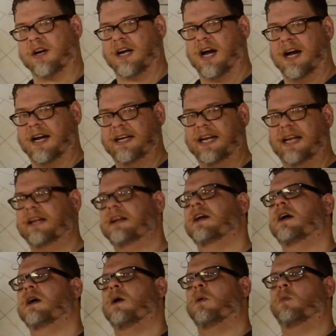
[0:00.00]
Conde
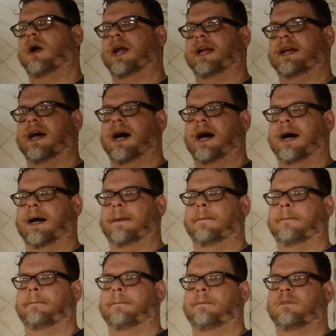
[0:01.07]
when
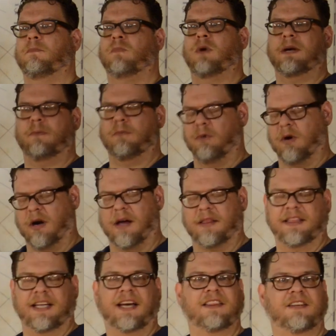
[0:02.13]
we're on
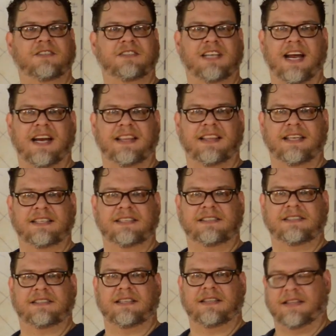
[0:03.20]
the other side of
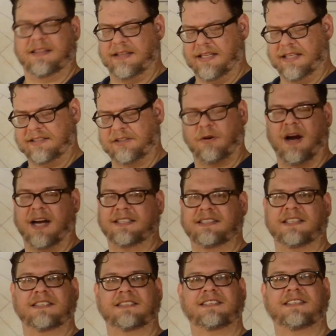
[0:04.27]
this
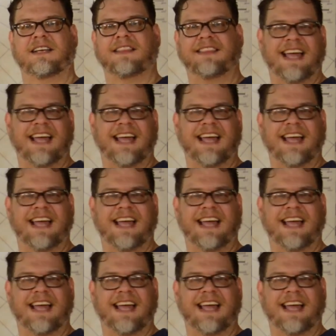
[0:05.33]
crisis.